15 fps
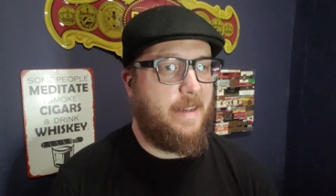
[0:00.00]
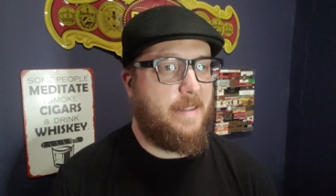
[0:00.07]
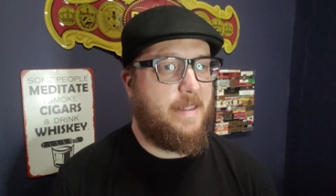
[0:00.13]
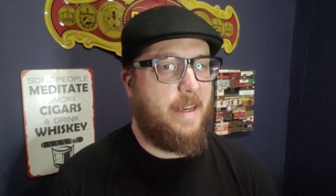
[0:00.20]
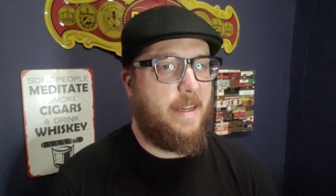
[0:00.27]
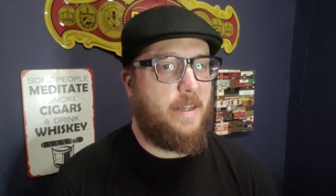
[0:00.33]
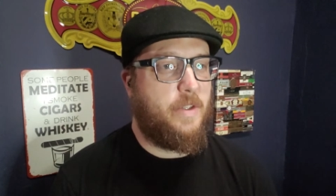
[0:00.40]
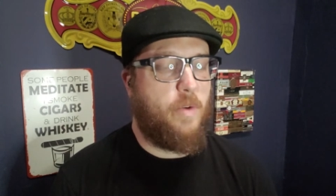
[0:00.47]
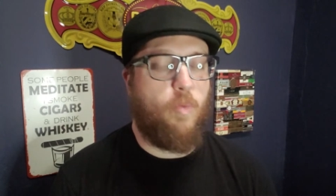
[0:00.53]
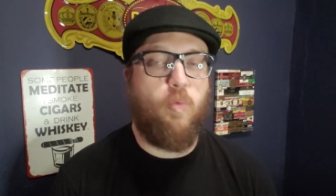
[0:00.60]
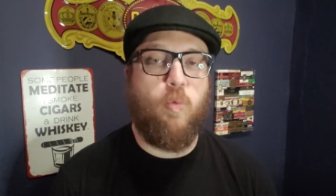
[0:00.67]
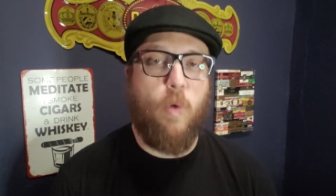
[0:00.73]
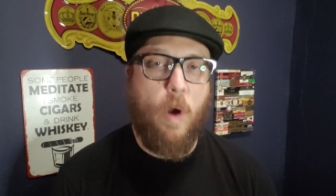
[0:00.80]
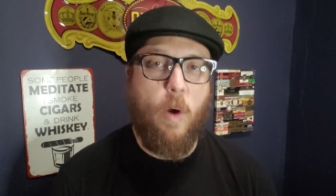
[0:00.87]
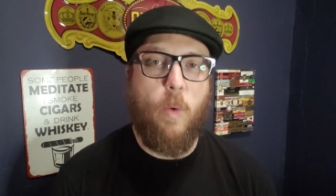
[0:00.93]
I decided to
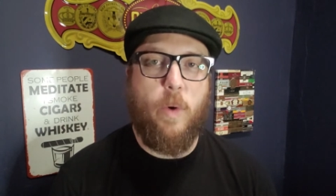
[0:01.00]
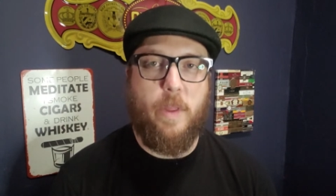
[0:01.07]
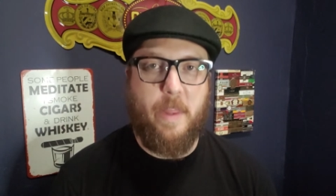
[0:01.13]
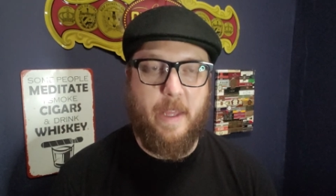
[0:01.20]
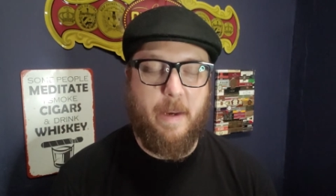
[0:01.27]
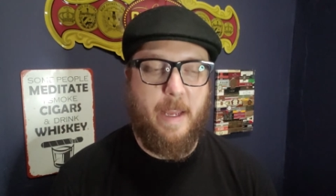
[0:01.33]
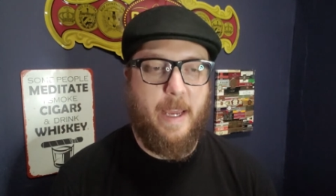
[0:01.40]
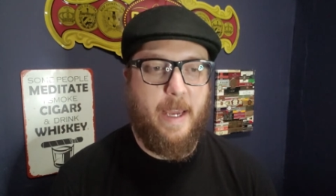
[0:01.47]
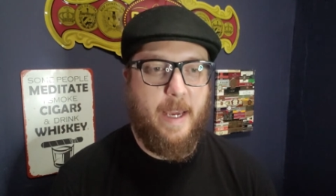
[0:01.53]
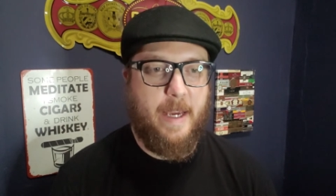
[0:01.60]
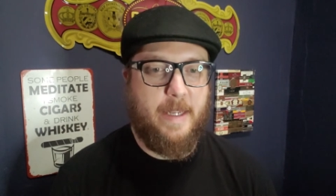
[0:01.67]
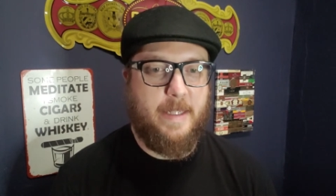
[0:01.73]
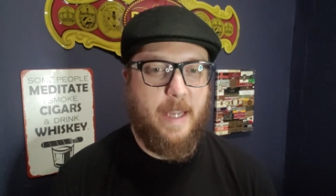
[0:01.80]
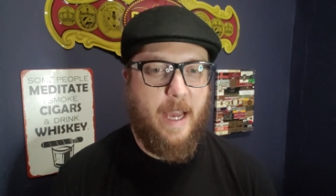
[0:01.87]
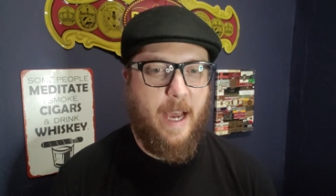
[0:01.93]
roll with it.
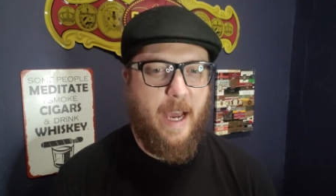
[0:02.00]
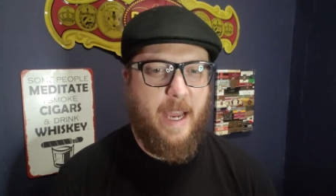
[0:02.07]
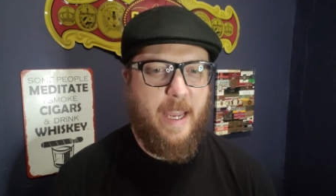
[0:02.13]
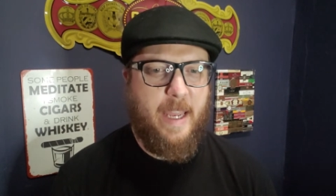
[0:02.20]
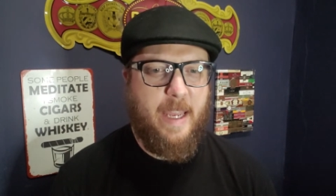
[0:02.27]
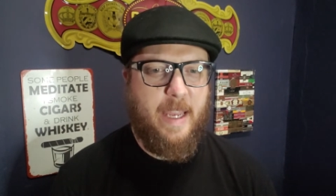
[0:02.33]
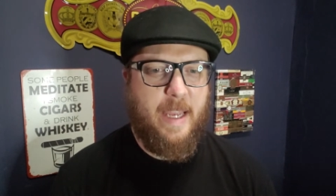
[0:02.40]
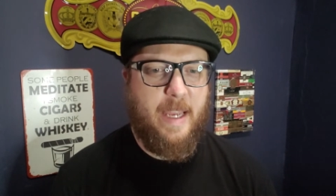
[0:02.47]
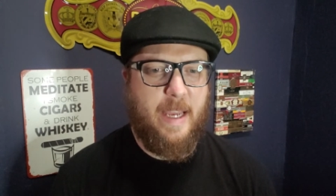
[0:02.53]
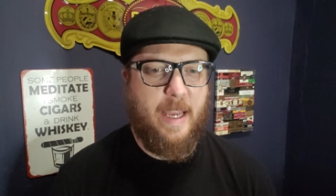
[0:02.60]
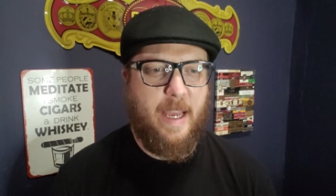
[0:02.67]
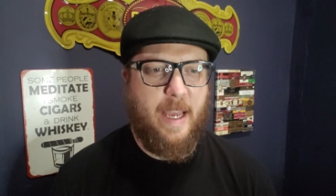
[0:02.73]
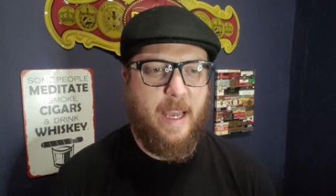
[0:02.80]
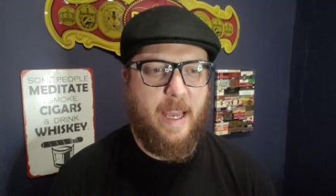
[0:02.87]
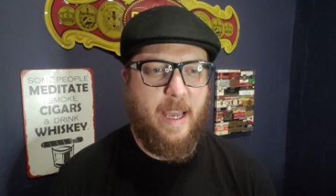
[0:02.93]
And I
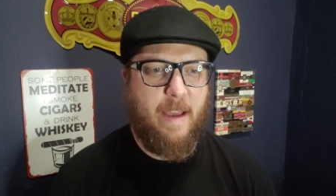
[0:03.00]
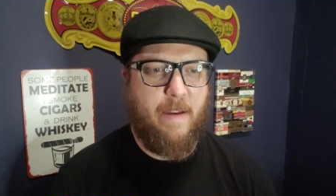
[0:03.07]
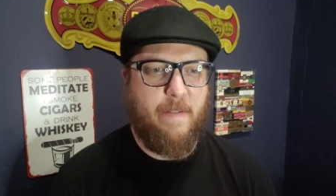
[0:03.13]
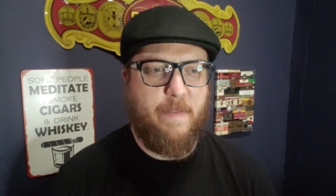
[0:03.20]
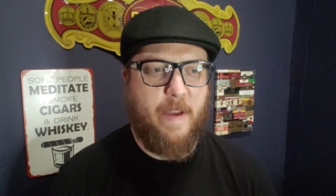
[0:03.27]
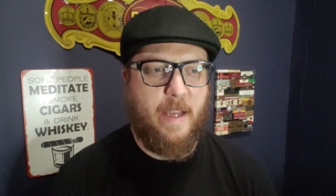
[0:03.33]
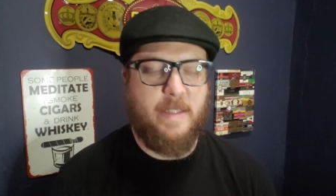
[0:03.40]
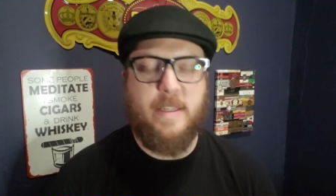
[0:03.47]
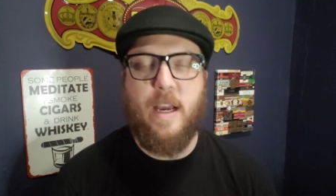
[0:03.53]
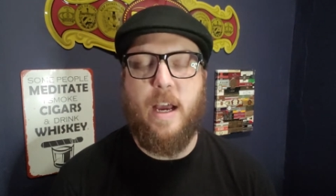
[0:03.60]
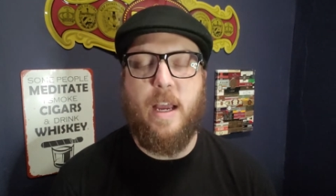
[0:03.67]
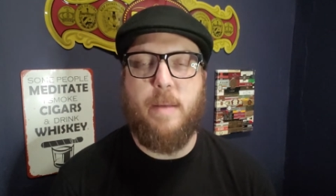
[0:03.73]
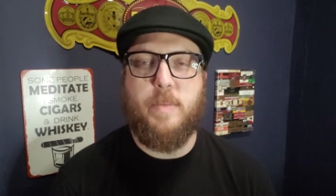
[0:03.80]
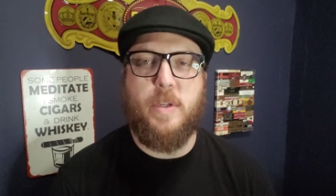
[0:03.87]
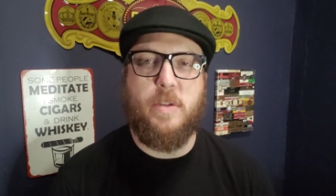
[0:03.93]
have at
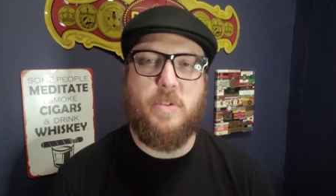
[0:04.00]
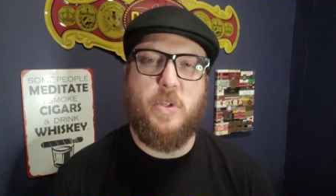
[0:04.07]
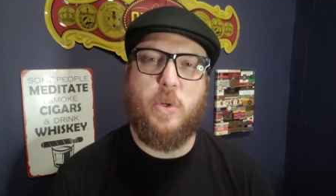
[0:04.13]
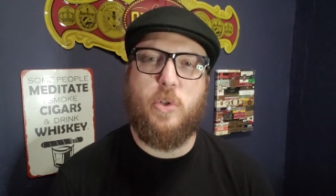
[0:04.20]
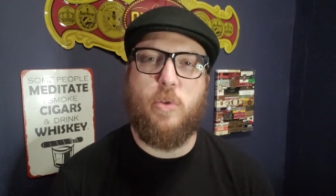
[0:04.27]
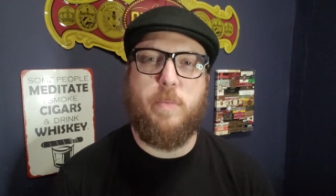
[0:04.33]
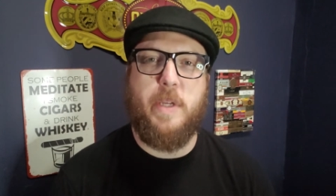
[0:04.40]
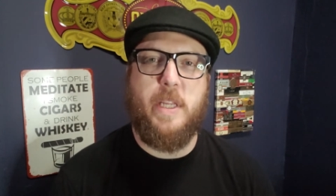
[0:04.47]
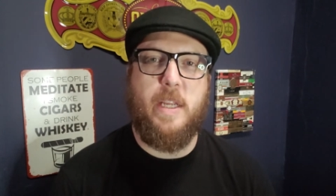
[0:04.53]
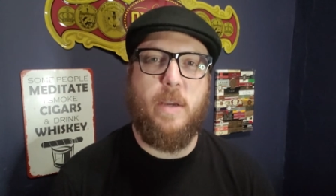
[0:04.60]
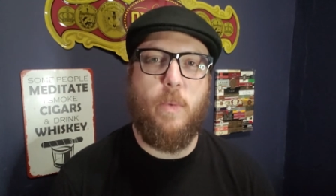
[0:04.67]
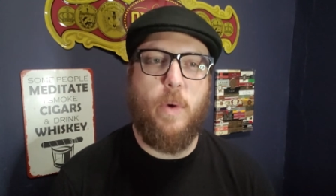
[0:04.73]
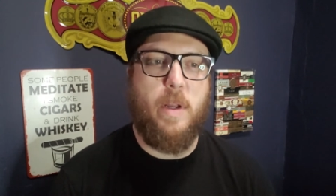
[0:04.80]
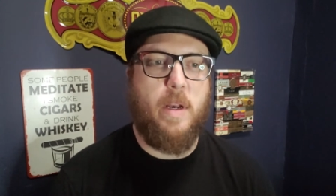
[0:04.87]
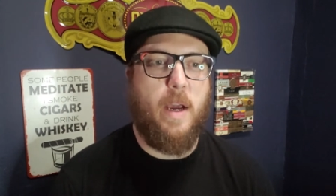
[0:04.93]
times on social
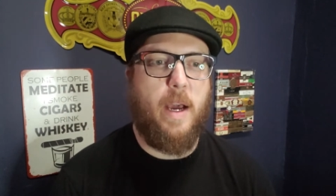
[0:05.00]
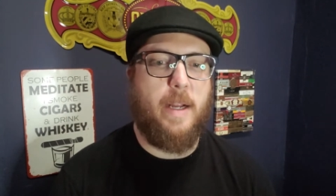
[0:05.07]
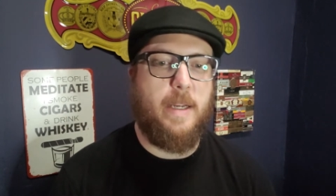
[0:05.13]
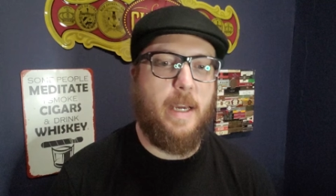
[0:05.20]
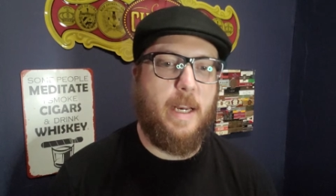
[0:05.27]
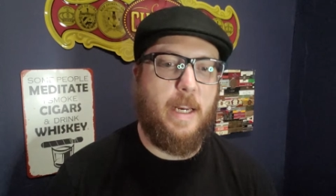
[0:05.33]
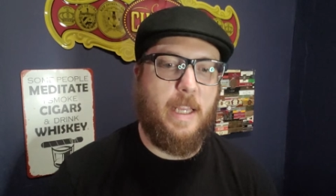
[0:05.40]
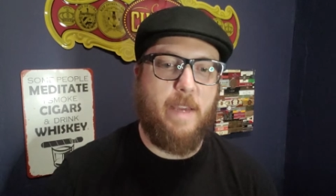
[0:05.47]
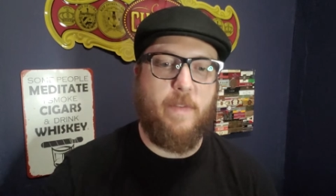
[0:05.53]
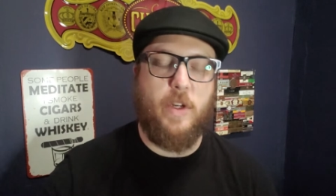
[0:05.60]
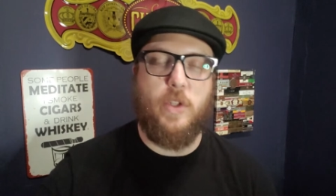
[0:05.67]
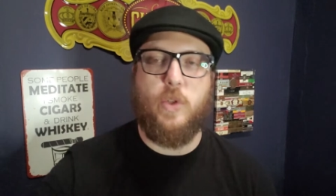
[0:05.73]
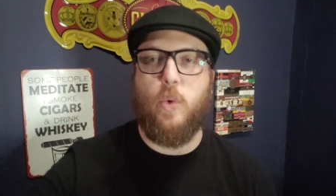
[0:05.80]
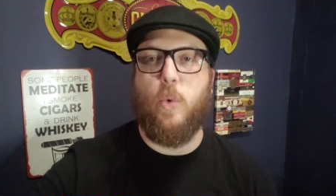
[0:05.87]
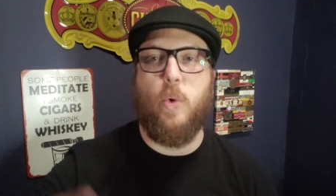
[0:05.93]
media and whatnot kind of given
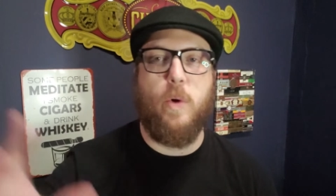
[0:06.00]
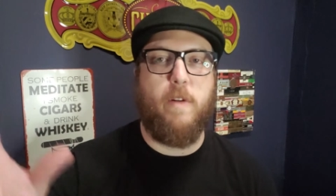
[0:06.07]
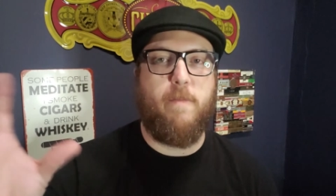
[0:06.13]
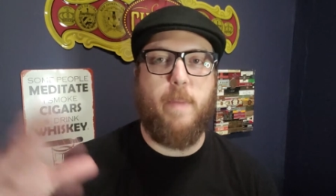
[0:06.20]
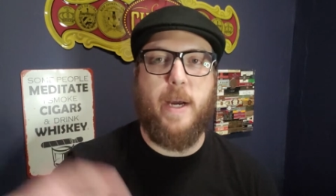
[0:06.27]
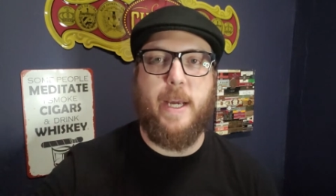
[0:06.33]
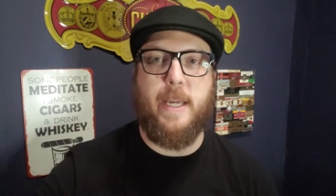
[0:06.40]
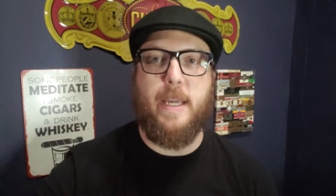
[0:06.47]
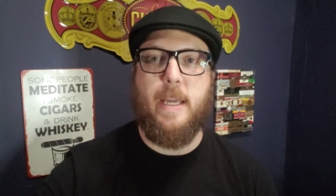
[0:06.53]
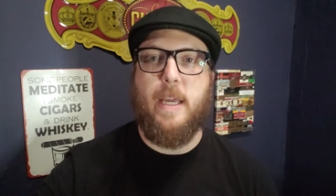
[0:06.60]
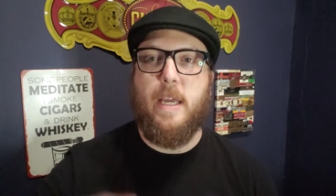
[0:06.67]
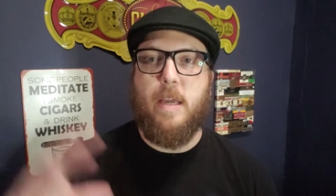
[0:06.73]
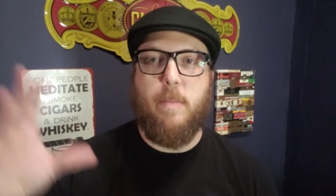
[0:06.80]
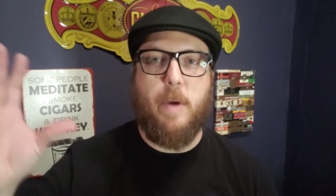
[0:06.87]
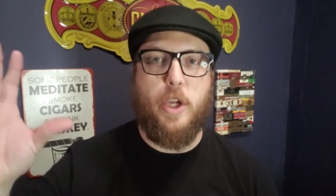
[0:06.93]
a tour of my
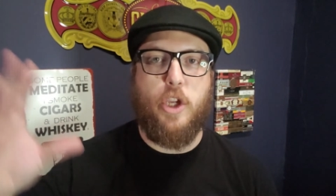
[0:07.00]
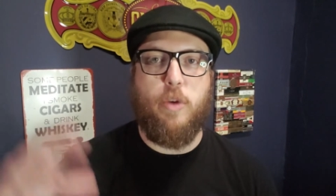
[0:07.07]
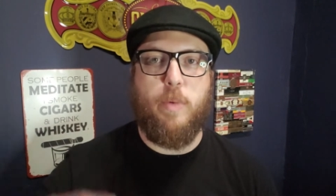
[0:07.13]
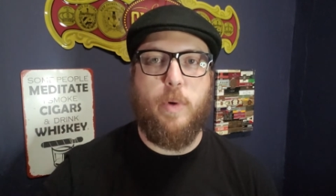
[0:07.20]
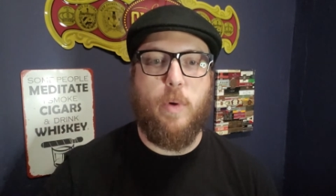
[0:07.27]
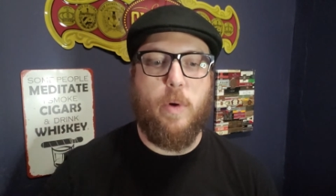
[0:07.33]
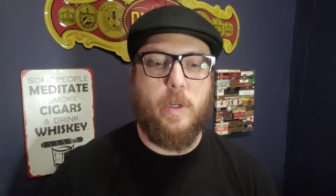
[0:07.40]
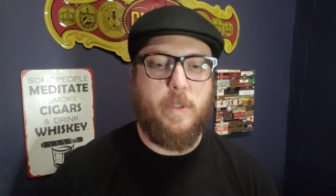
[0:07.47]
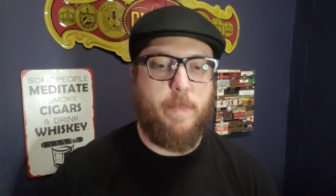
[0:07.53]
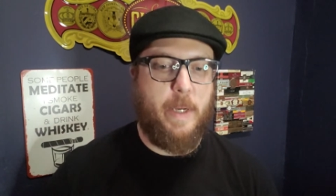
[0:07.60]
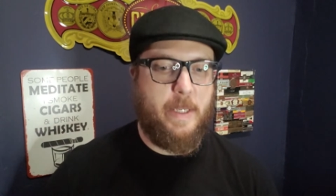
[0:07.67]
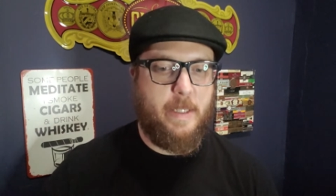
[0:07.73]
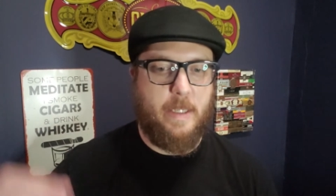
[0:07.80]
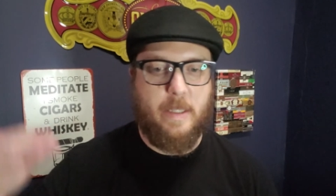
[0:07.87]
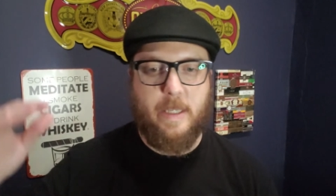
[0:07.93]
humidor. It's
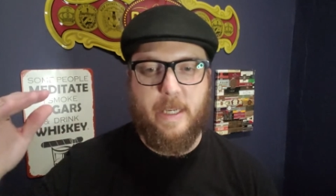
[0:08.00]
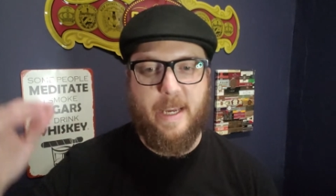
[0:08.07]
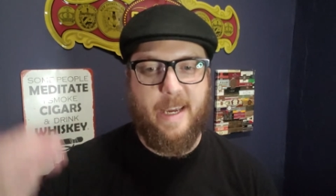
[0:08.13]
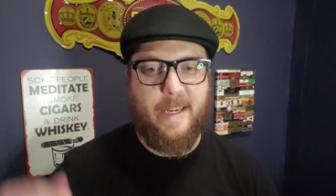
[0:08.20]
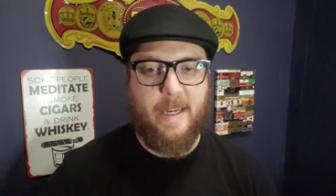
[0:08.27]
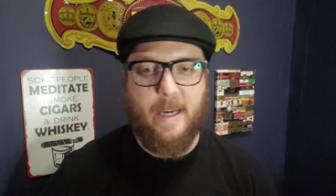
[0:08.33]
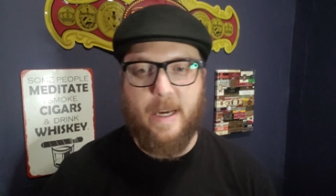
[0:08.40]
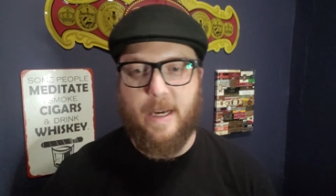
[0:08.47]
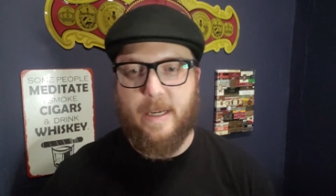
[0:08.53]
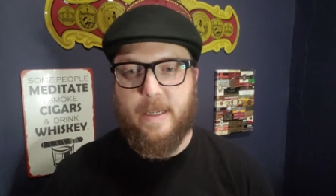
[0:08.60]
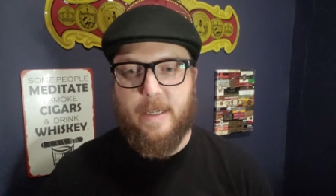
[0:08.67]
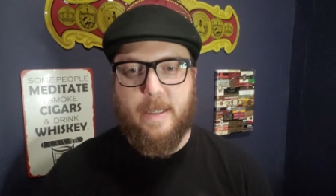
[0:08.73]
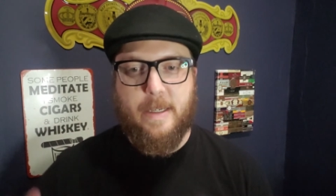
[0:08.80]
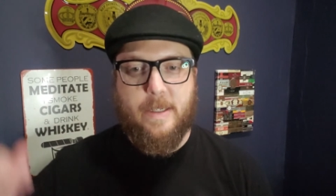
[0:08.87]
basically a